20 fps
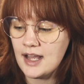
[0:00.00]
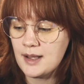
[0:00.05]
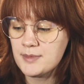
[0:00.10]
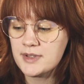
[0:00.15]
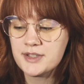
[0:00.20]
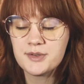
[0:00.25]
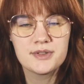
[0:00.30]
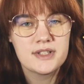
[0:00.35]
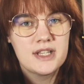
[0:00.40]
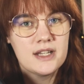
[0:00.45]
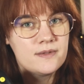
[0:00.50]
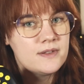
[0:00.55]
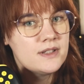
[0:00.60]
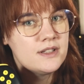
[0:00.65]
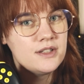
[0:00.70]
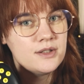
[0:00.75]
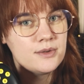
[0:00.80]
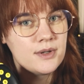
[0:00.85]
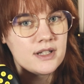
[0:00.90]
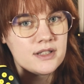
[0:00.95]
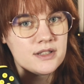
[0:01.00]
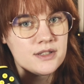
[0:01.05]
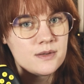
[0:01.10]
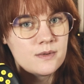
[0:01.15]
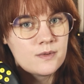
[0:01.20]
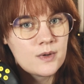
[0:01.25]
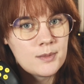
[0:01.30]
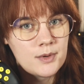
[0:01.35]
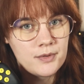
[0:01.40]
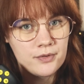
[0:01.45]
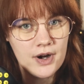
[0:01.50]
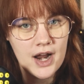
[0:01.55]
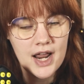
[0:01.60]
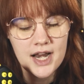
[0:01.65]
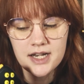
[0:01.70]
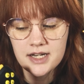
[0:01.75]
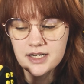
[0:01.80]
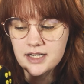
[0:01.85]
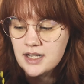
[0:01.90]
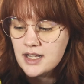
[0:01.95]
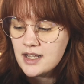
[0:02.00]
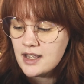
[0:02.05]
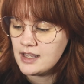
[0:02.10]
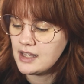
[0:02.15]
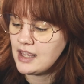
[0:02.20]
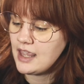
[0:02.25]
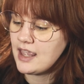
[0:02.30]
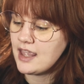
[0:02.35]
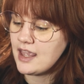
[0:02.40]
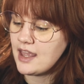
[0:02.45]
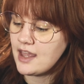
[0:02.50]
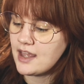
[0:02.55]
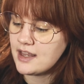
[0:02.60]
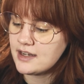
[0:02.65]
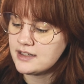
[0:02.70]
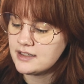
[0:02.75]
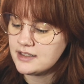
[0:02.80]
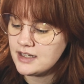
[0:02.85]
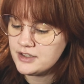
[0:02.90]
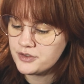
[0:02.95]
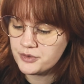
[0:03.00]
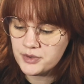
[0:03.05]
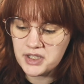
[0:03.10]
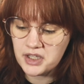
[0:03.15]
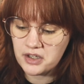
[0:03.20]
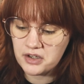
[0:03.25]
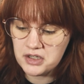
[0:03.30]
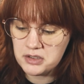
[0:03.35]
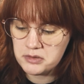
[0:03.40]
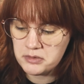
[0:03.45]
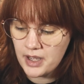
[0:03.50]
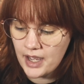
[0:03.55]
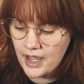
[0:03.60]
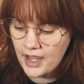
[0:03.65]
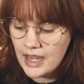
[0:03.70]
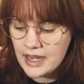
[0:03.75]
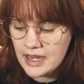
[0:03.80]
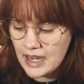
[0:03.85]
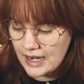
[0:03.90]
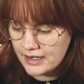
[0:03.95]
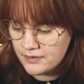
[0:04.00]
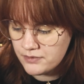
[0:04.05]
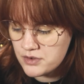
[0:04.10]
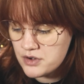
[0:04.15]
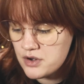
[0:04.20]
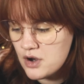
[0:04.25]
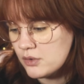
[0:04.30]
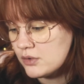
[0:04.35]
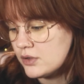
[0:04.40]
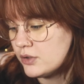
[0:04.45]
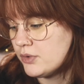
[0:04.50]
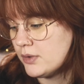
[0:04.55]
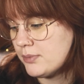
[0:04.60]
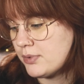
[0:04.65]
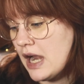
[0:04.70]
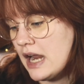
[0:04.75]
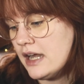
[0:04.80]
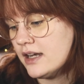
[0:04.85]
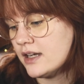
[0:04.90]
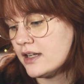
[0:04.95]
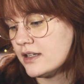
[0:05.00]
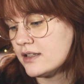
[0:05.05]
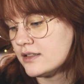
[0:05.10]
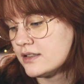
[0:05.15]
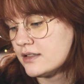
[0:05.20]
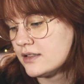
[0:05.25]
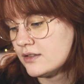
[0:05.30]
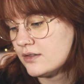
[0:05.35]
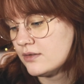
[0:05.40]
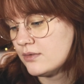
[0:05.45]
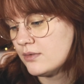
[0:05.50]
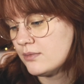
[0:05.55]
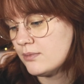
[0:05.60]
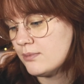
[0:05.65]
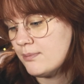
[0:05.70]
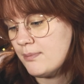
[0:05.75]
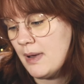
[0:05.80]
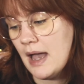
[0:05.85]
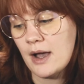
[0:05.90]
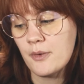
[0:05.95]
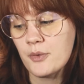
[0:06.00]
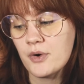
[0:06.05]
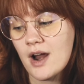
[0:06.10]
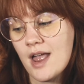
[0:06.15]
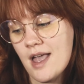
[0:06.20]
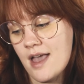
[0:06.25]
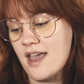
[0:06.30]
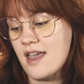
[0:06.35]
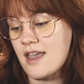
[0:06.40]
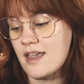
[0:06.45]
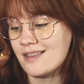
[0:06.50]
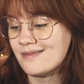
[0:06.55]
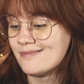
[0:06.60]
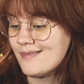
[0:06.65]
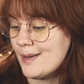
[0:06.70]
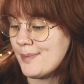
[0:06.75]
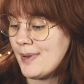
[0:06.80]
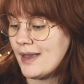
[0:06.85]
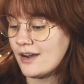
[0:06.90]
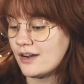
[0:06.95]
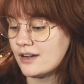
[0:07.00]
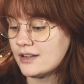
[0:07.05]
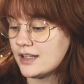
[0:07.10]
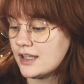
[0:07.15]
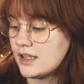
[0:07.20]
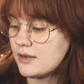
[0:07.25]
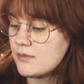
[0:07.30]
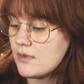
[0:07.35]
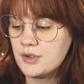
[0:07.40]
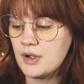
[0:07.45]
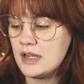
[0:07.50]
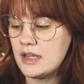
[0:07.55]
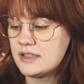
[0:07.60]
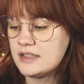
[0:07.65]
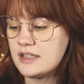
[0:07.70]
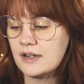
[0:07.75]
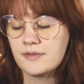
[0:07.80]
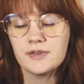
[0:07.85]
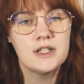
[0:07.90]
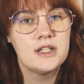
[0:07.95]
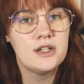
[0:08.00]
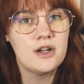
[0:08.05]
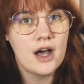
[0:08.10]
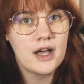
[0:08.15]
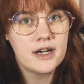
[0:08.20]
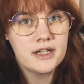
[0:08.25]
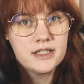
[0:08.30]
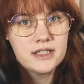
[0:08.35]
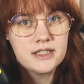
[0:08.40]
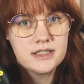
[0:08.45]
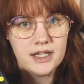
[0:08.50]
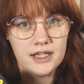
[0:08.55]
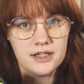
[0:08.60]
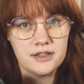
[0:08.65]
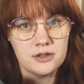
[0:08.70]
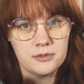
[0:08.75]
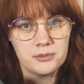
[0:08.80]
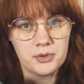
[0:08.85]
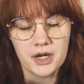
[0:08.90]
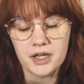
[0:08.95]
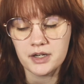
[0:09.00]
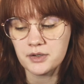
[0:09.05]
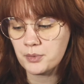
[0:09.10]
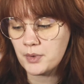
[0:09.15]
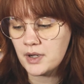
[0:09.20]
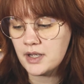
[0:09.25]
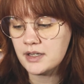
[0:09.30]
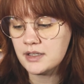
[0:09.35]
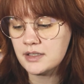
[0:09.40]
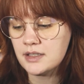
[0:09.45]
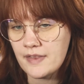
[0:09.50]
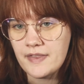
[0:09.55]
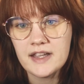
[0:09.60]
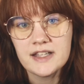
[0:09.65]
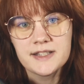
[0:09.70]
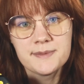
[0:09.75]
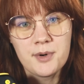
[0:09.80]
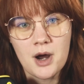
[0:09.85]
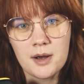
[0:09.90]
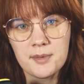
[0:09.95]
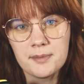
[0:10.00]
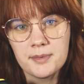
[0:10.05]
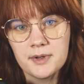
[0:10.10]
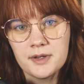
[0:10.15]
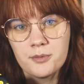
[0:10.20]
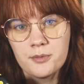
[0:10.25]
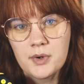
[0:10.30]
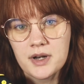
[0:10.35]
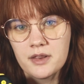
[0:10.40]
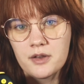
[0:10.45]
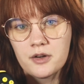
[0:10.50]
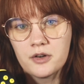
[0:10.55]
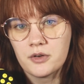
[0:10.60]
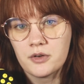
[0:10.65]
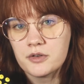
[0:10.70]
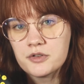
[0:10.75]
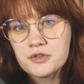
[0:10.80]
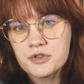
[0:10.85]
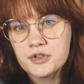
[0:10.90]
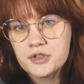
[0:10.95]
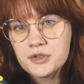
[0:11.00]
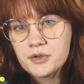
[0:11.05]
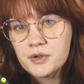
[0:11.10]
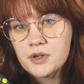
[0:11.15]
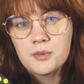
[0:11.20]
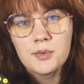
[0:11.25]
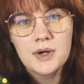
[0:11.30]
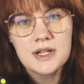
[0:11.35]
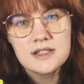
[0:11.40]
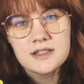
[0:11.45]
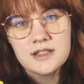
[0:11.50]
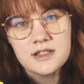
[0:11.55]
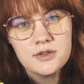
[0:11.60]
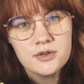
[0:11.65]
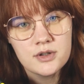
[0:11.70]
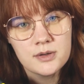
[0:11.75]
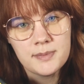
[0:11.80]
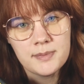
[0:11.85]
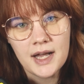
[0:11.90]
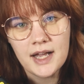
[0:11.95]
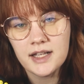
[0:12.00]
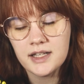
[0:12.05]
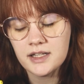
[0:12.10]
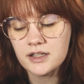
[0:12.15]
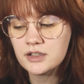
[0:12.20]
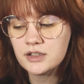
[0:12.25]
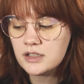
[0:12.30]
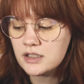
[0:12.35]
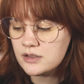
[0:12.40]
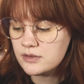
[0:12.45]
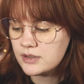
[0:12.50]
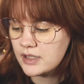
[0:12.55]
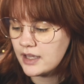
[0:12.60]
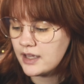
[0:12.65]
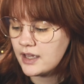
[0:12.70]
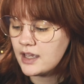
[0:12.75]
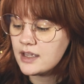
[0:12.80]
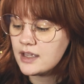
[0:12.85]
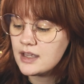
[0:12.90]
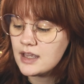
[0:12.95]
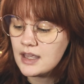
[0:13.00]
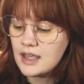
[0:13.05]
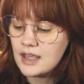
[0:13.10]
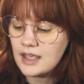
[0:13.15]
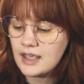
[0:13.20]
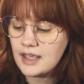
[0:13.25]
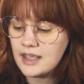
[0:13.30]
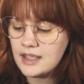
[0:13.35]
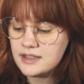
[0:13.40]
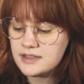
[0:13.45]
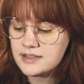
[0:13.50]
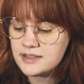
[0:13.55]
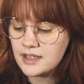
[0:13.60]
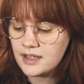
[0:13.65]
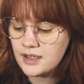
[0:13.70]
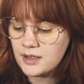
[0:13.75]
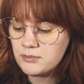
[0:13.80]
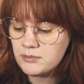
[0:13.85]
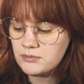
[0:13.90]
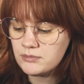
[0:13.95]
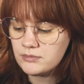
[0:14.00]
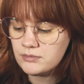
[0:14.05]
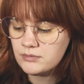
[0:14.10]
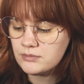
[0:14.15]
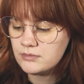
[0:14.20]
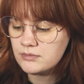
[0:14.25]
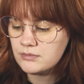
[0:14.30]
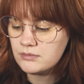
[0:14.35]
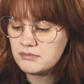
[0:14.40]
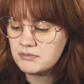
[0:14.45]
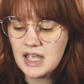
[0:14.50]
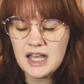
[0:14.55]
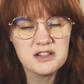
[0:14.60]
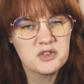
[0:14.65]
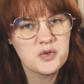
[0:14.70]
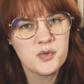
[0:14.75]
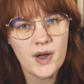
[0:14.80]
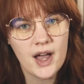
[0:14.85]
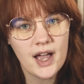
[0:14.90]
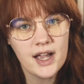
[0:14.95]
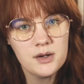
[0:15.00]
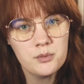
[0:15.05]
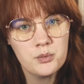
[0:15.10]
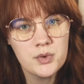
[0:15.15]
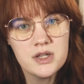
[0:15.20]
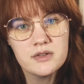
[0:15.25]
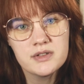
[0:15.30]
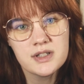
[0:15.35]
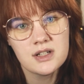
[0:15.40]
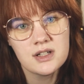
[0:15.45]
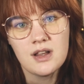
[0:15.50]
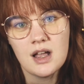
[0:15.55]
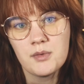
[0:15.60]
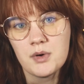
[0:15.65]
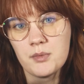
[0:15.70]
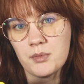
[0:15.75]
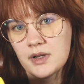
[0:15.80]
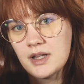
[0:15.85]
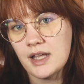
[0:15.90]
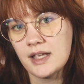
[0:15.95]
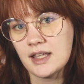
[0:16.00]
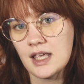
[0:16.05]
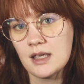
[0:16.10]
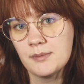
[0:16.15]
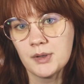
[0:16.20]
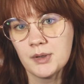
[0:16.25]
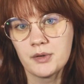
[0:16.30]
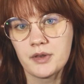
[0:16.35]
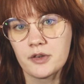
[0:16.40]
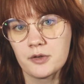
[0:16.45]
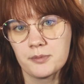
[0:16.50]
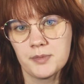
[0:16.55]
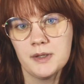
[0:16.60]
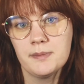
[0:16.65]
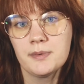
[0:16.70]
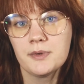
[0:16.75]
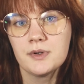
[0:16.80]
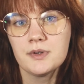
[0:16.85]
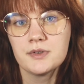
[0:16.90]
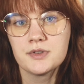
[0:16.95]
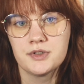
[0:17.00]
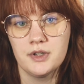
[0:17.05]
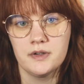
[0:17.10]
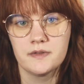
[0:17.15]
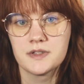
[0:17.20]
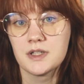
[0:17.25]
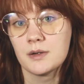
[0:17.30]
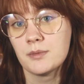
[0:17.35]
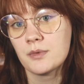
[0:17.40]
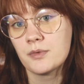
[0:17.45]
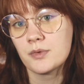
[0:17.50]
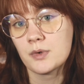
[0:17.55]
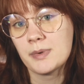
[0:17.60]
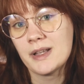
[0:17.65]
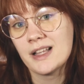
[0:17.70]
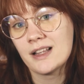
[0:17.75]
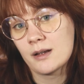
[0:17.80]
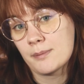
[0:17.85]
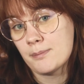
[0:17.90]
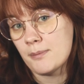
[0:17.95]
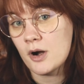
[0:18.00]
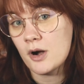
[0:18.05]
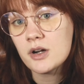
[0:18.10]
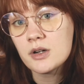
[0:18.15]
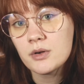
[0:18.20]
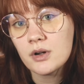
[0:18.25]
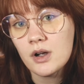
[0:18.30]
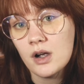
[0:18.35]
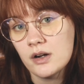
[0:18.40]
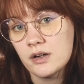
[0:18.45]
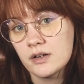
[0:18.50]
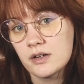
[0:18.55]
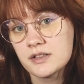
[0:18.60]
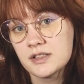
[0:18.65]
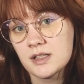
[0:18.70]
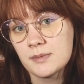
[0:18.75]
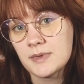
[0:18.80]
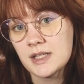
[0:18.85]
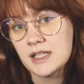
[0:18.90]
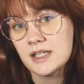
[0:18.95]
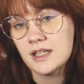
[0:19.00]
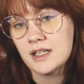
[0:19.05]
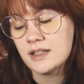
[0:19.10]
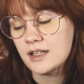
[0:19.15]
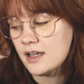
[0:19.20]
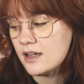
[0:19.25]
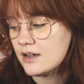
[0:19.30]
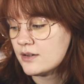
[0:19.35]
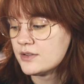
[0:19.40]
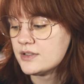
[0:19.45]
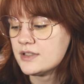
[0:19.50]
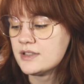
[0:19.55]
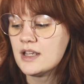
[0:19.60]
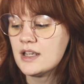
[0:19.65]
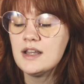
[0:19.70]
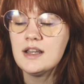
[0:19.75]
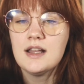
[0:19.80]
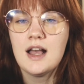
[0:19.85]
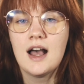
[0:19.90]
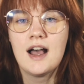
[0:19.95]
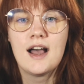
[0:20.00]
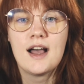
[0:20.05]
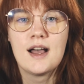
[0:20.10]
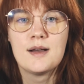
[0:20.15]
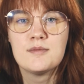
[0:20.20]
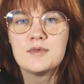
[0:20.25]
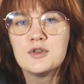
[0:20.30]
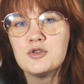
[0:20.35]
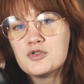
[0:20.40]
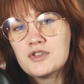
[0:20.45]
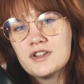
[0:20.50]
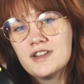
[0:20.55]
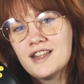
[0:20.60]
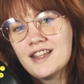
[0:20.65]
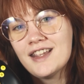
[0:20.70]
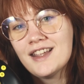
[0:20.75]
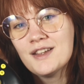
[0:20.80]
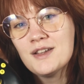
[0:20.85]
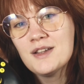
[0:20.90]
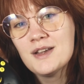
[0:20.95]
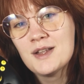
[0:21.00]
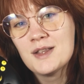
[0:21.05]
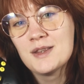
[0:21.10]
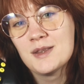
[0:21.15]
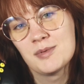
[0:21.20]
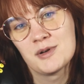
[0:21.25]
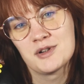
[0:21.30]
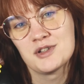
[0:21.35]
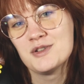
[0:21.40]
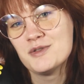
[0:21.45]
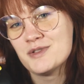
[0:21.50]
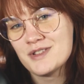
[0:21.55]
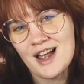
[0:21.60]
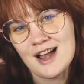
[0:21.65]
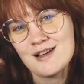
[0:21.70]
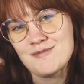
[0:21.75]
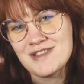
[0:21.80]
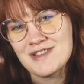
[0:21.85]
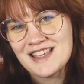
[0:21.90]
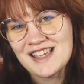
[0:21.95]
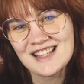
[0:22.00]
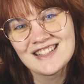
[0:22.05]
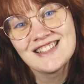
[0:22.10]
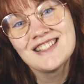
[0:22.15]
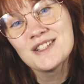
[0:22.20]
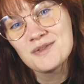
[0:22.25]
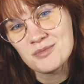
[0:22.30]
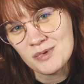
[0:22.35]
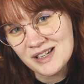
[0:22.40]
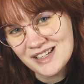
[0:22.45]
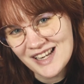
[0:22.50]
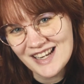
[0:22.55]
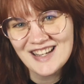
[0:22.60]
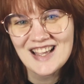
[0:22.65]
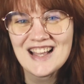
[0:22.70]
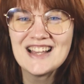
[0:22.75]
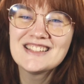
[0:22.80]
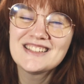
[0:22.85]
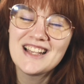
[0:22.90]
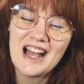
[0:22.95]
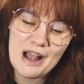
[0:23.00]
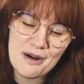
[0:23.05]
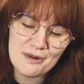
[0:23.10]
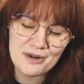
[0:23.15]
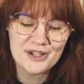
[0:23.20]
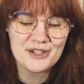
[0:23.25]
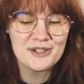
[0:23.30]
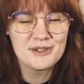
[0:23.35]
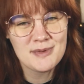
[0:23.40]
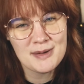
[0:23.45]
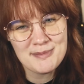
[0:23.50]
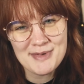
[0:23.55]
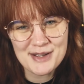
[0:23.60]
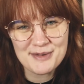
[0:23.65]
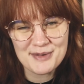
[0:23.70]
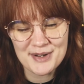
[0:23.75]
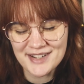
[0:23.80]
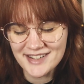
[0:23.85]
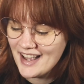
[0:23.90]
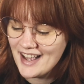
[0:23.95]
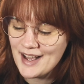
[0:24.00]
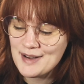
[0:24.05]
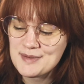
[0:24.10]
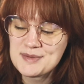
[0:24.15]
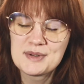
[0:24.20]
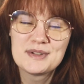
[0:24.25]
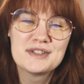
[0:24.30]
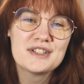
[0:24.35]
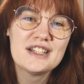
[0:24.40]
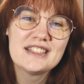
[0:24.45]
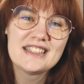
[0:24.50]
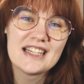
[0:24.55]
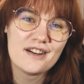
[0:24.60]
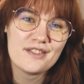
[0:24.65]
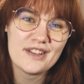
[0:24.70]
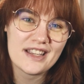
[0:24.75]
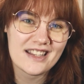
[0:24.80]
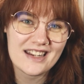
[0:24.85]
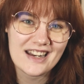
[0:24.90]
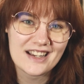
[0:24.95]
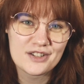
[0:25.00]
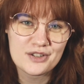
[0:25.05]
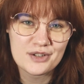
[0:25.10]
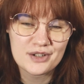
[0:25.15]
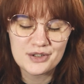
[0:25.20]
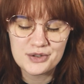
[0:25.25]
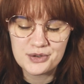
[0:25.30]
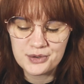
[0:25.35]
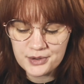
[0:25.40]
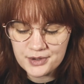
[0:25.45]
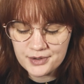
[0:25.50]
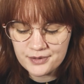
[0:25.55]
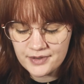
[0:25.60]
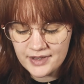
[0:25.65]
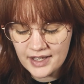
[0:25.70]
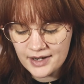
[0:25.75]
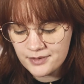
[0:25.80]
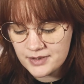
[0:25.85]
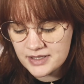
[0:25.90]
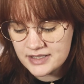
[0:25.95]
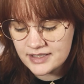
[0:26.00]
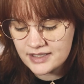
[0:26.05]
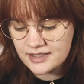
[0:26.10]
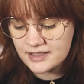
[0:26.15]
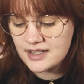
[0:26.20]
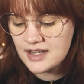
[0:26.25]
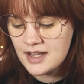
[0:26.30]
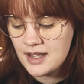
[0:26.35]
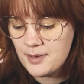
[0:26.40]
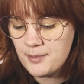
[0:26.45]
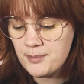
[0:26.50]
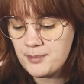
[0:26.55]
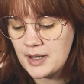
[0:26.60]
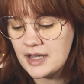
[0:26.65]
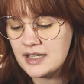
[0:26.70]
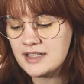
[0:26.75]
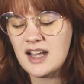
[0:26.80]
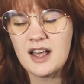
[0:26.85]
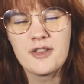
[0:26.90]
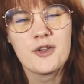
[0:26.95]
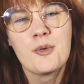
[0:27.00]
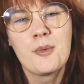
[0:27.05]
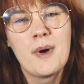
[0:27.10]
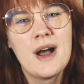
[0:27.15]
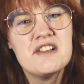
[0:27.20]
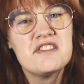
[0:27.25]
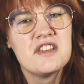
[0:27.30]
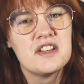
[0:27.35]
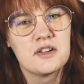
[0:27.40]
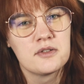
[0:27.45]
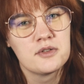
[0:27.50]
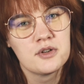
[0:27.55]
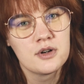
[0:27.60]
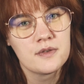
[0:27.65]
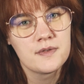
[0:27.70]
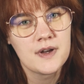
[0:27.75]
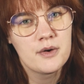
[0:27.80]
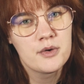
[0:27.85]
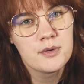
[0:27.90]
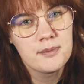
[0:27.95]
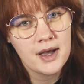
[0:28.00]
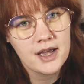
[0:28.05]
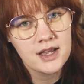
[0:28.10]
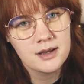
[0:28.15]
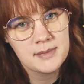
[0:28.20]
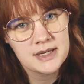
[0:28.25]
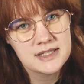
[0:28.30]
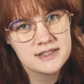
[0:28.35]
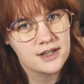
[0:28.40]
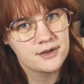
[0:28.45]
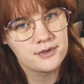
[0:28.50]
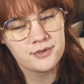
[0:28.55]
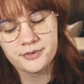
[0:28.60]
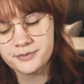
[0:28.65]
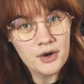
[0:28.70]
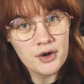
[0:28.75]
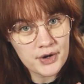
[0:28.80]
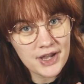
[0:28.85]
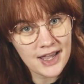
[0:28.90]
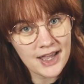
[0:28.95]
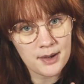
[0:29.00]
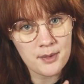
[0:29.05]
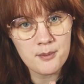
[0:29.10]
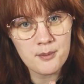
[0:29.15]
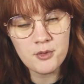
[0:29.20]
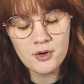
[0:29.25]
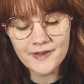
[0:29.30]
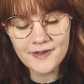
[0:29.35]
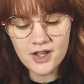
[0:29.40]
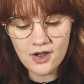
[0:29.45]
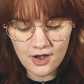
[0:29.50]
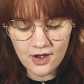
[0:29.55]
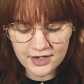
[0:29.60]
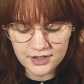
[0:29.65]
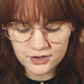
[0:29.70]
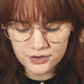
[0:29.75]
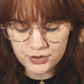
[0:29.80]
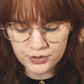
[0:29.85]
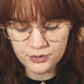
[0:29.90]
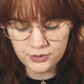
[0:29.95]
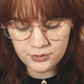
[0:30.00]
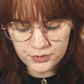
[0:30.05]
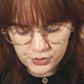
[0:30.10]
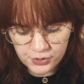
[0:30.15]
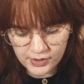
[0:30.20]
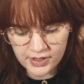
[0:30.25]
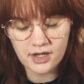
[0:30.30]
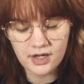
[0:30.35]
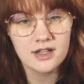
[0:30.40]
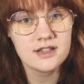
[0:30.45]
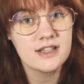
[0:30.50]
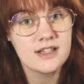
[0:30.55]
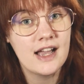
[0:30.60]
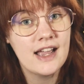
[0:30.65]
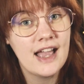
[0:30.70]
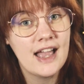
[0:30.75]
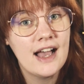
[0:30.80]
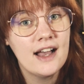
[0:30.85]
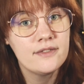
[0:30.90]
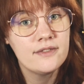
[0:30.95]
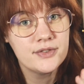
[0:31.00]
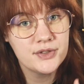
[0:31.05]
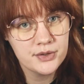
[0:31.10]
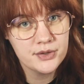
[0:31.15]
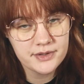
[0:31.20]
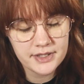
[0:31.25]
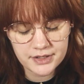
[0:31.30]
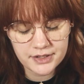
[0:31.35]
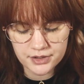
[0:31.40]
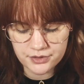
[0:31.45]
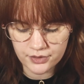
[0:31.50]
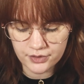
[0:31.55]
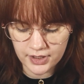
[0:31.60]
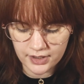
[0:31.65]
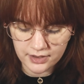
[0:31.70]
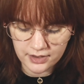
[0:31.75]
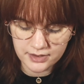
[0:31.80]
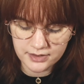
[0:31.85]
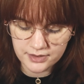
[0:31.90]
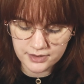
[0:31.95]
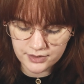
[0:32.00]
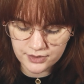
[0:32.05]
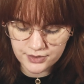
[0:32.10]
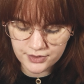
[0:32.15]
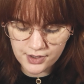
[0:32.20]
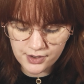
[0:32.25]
This was gifted to us from a friend, and it's really good. I have no clue what brand it is. Power A, apparently. So it's definitely not a Nintendo brand one. I think it's probably one of the grocery store ones that you can buy here in the UK. It's yeah, it's fine. We use it a lot when we're like gaming with other people. So if we're playing like Mario Kart or something in the house, usually the person who's not me gets this one because I want to use my pink one. So it's good to have like an extra controller for that reason. But otherwise, I don't know if I would buy it myself. Okay, moving on to Joy-Cons. I have 2 sets of Joy-Cons.